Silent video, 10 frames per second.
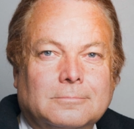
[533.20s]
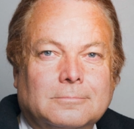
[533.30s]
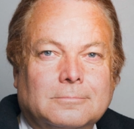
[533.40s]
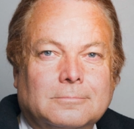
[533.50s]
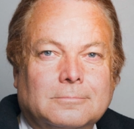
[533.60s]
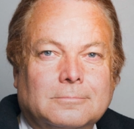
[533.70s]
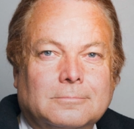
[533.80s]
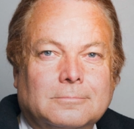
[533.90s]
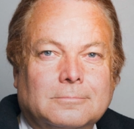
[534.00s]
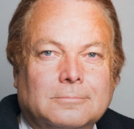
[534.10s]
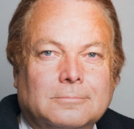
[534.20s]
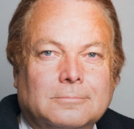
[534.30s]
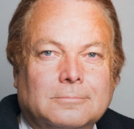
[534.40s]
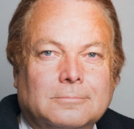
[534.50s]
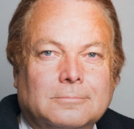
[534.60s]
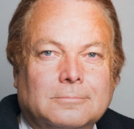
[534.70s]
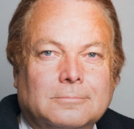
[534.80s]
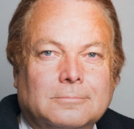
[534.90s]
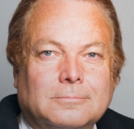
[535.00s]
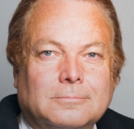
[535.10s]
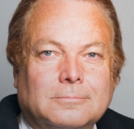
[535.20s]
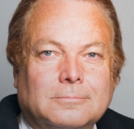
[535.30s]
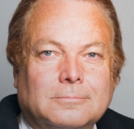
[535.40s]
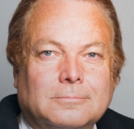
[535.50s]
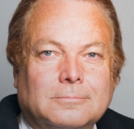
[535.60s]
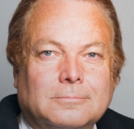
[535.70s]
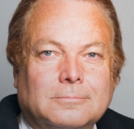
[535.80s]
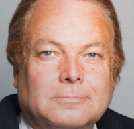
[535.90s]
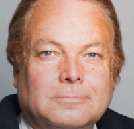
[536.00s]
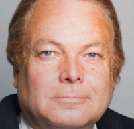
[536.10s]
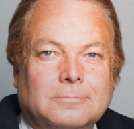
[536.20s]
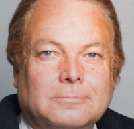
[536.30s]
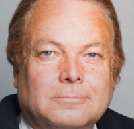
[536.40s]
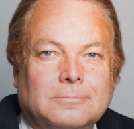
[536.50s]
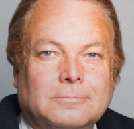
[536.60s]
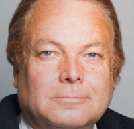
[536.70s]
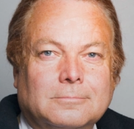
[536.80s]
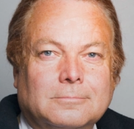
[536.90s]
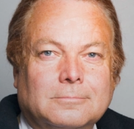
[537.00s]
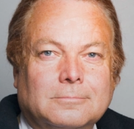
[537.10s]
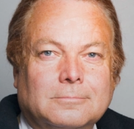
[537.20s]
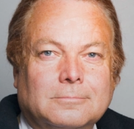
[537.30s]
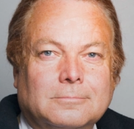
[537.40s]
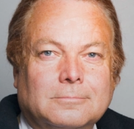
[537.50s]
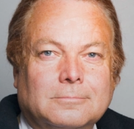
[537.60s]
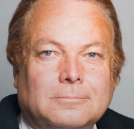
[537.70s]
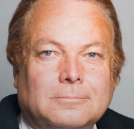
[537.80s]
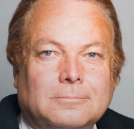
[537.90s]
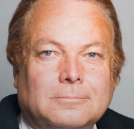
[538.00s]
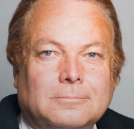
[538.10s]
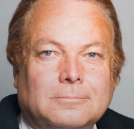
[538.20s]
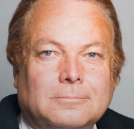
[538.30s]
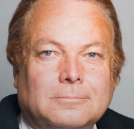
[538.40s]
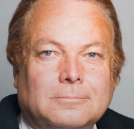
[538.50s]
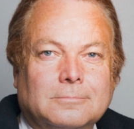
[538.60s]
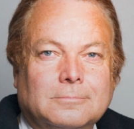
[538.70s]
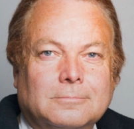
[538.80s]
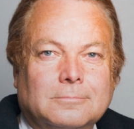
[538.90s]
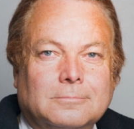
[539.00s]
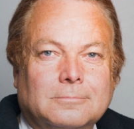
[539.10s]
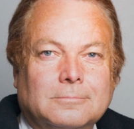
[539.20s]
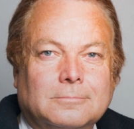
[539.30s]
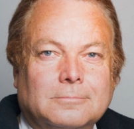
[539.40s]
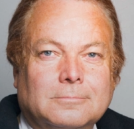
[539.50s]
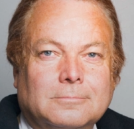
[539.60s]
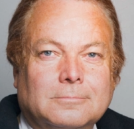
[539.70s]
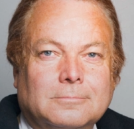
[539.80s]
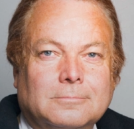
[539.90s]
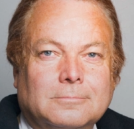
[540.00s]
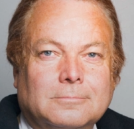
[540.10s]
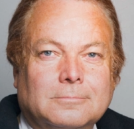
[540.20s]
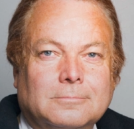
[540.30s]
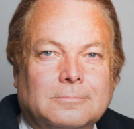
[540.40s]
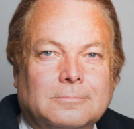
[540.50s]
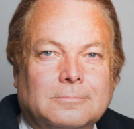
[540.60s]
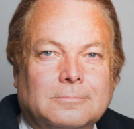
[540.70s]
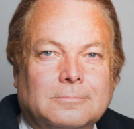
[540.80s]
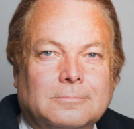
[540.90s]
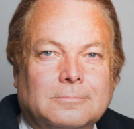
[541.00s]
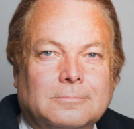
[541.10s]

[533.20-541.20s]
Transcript: The face doesn't move, so there is nothing to read.